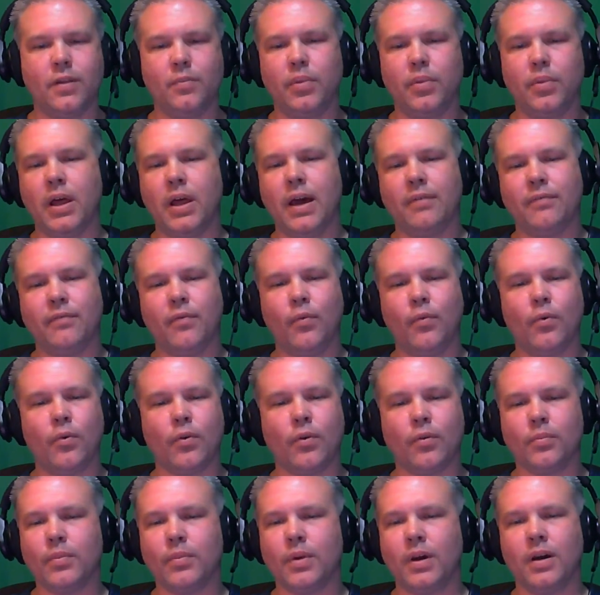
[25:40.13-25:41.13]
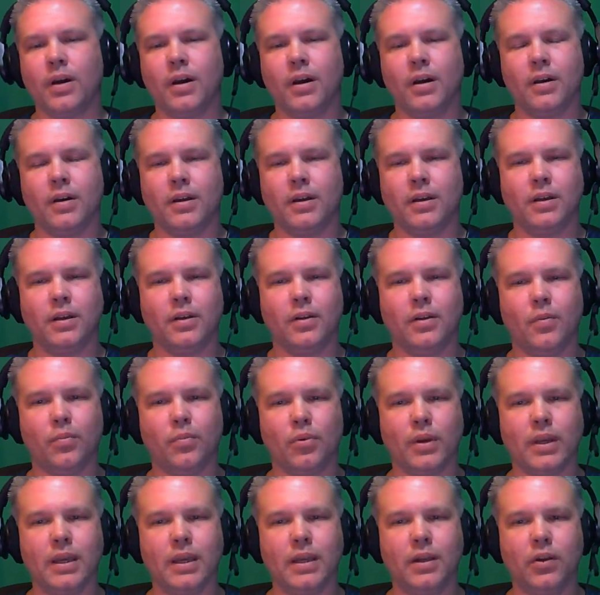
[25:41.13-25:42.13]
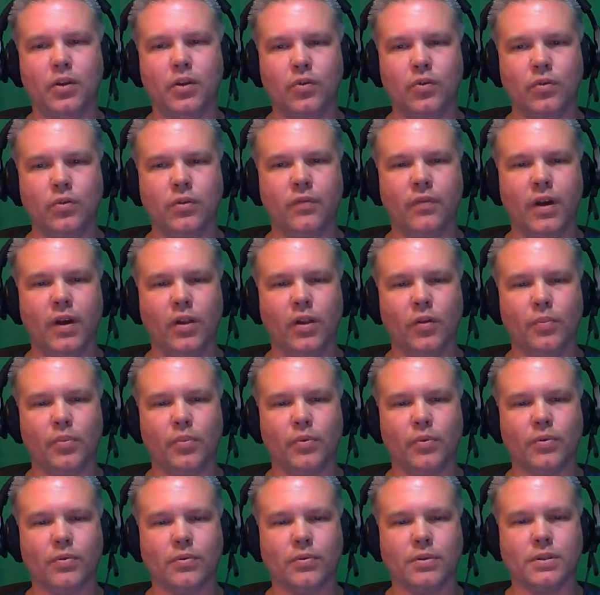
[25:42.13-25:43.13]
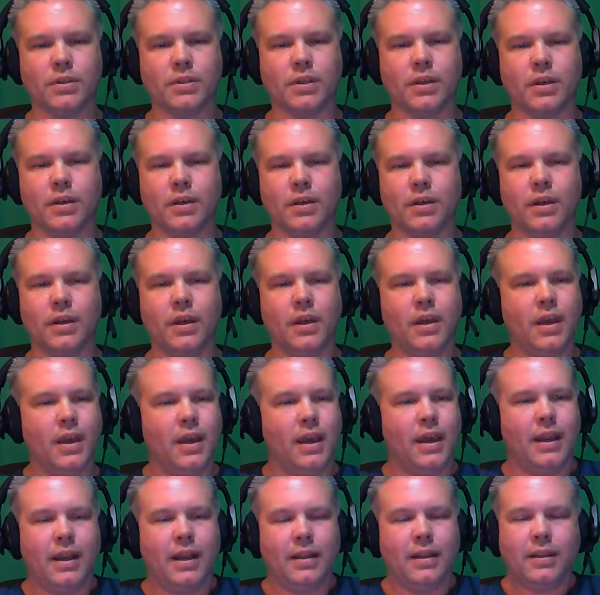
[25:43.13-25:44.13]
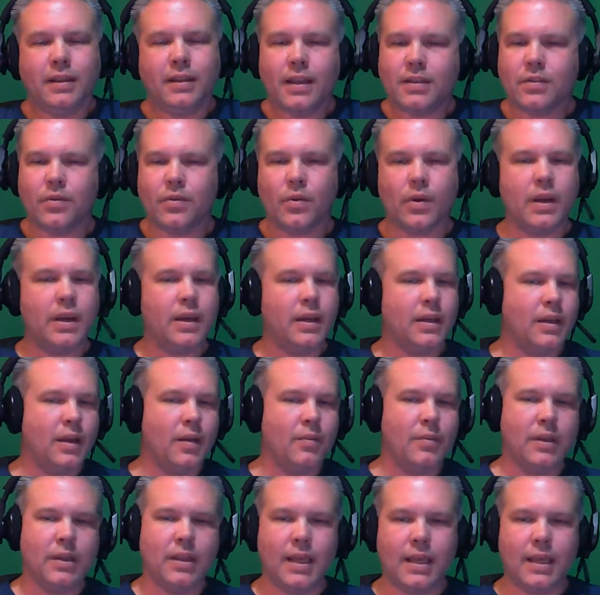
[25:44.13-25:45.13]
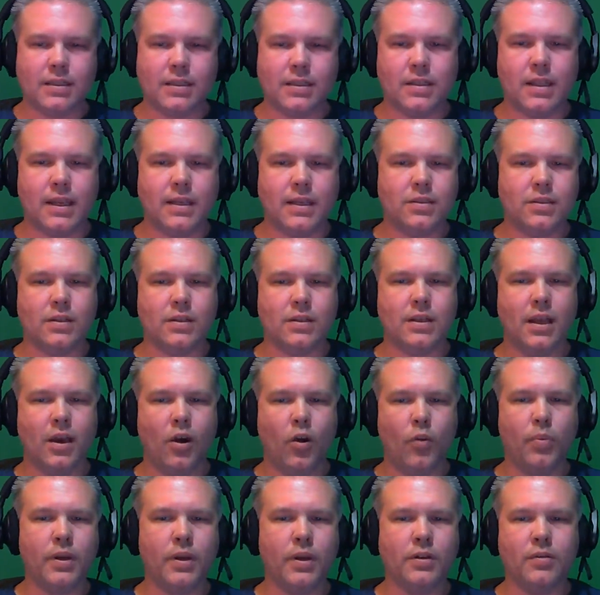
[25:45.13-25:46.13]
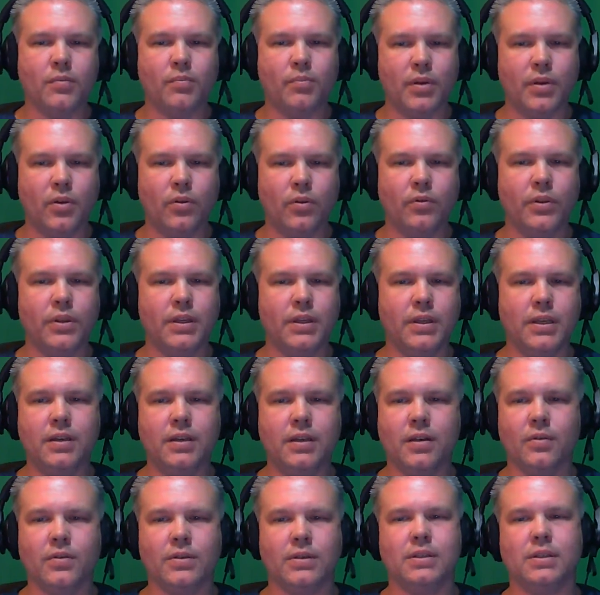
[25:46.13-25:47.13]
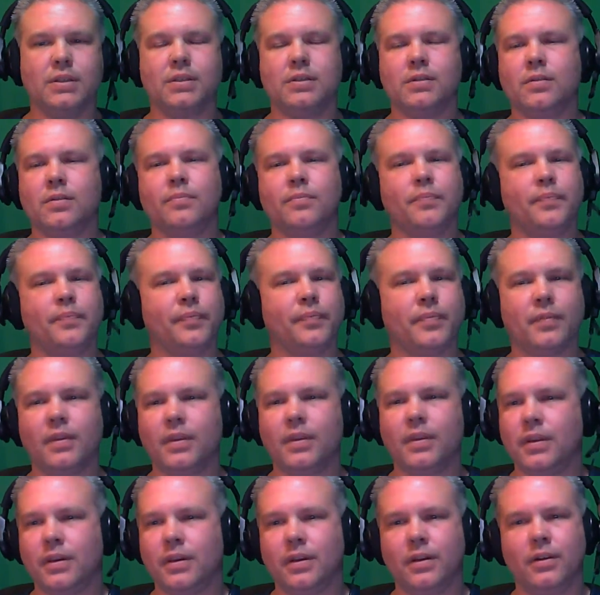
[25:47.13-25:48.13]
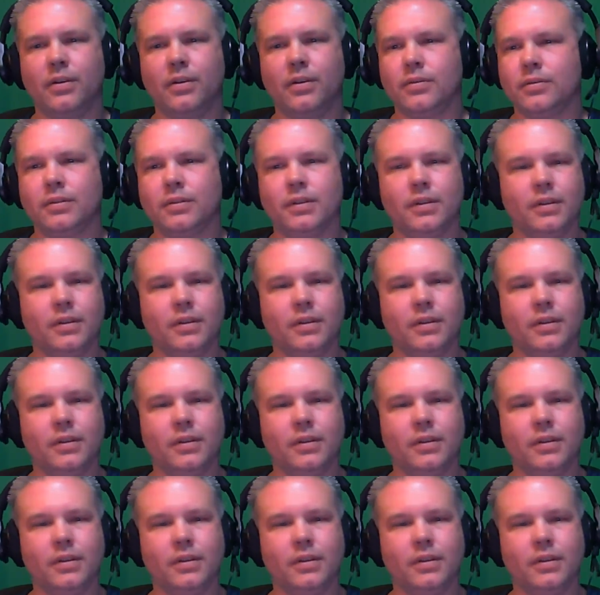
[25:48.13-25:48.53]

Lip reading: platform, you know, bring in new developers. And I think that's great. I mean, that's just helping to build the ecosystem. You know,